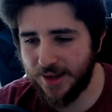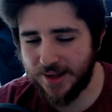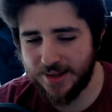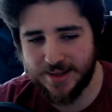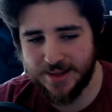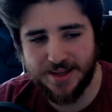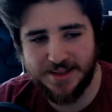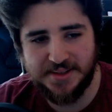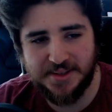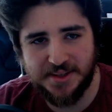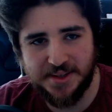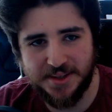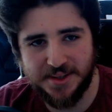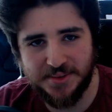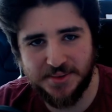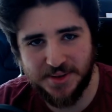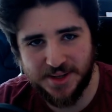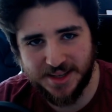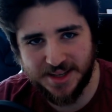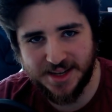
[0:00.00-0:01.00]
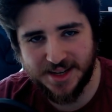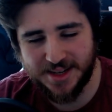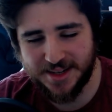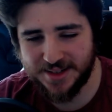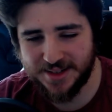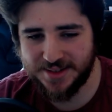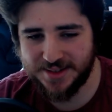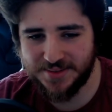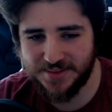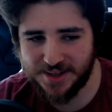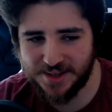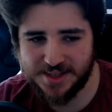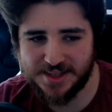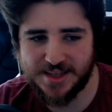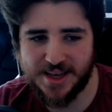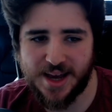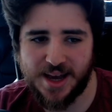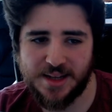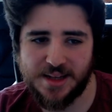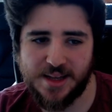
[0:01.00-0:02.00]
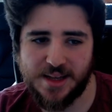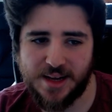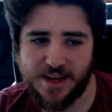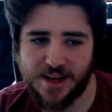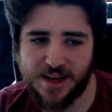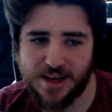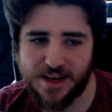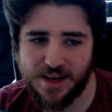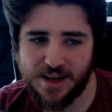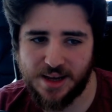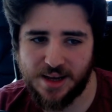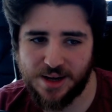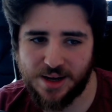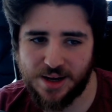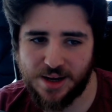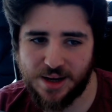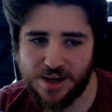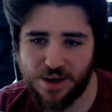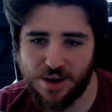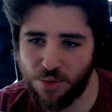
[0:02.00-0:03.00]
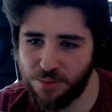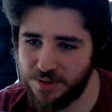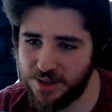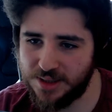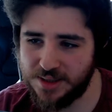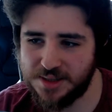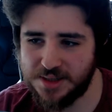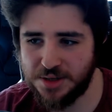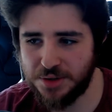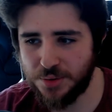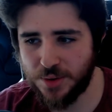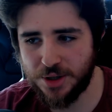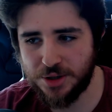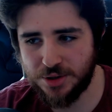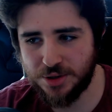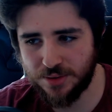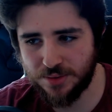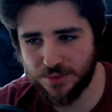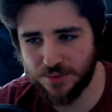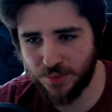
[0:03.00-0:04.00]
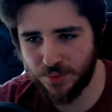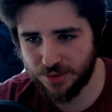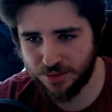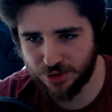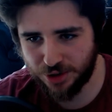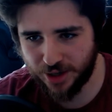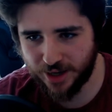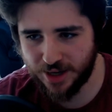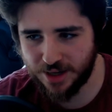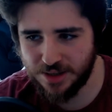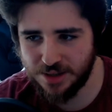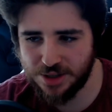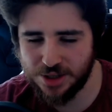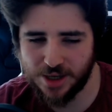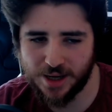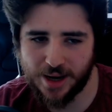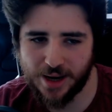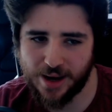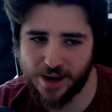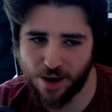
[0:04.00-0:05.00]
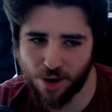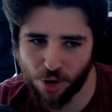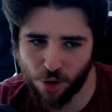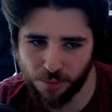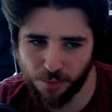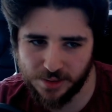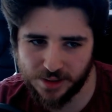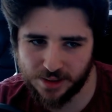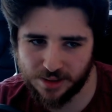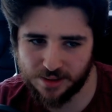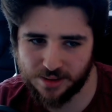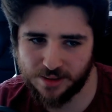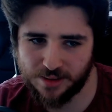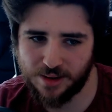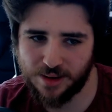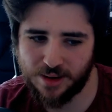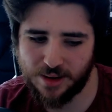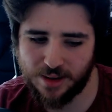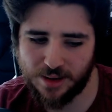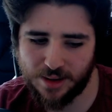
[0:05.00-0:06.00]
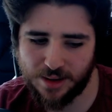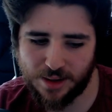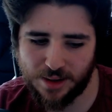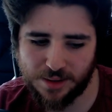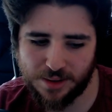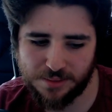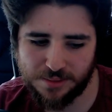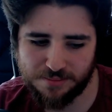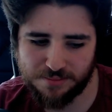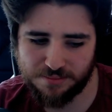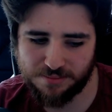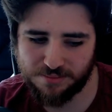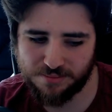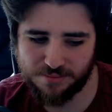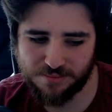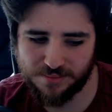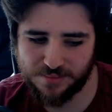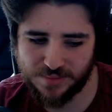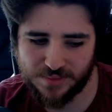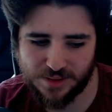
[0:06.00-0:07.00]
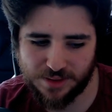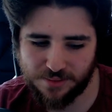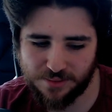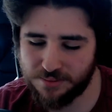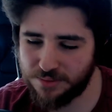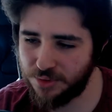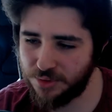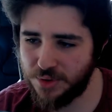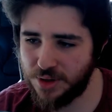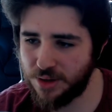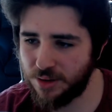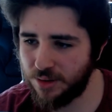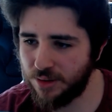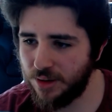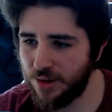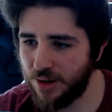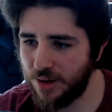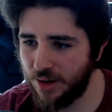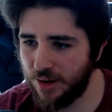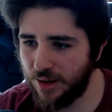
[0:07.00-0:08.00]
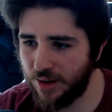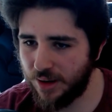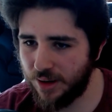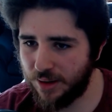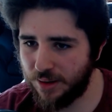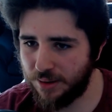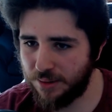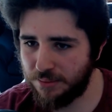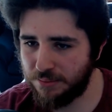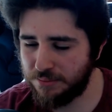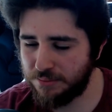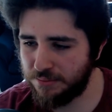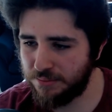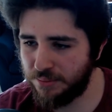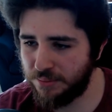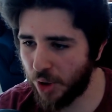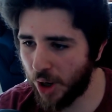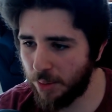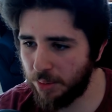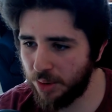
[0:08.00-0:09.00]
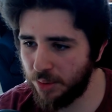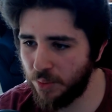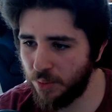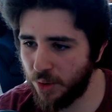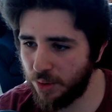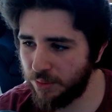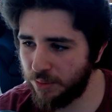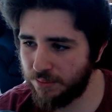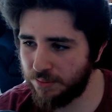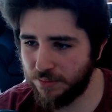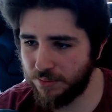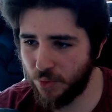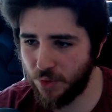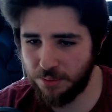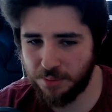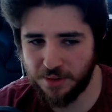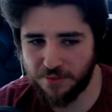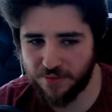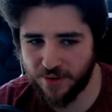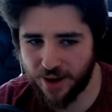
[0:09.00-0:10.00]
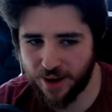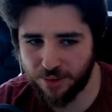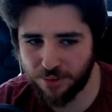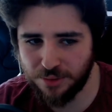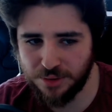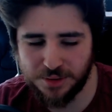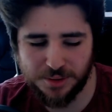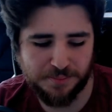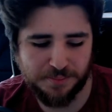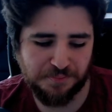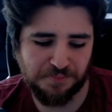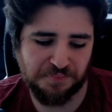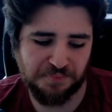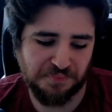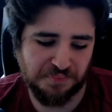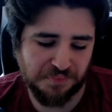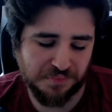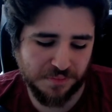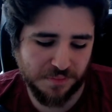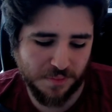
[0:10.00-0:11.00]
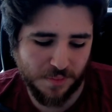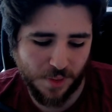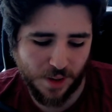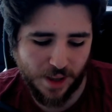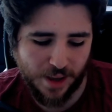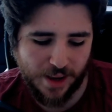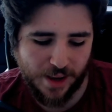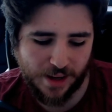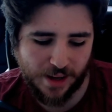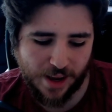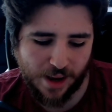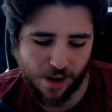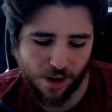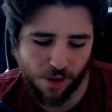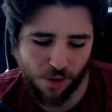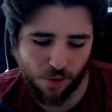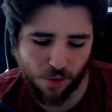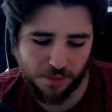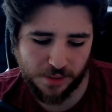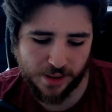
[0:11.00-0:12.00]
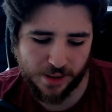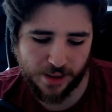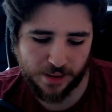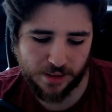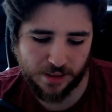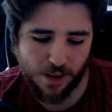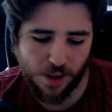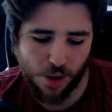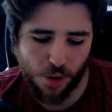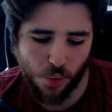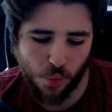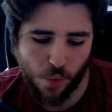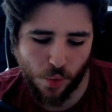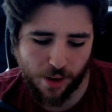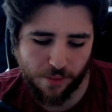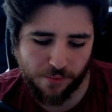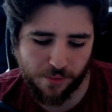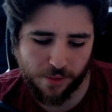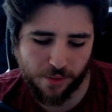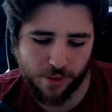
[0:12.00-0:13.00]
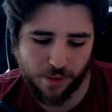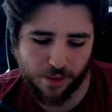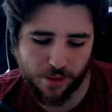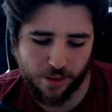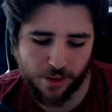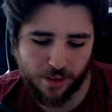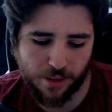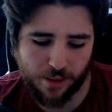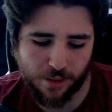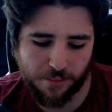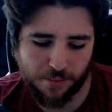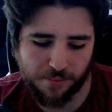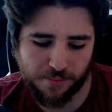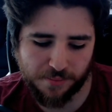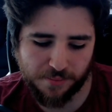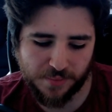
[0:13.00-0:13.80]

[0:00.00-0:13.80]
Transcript: That's really sad, and I hope that the situation will change. I hope that the real problem will be found, and I hope that whoever